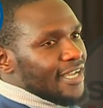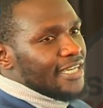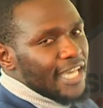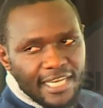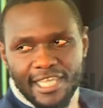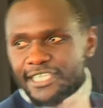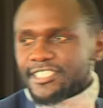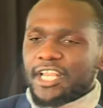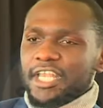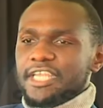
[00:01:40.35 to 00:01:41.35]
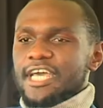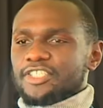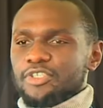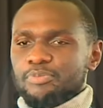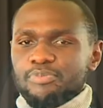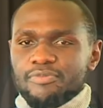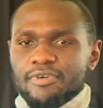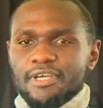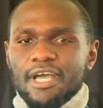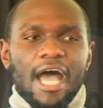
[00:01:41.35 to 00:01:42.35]
then getting leadership,
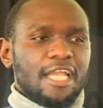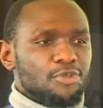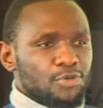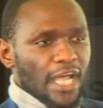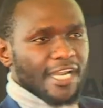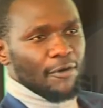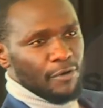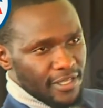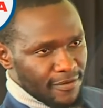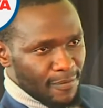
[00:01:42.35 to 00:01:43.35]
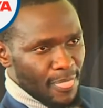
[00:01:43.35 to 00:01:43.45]
and you run away.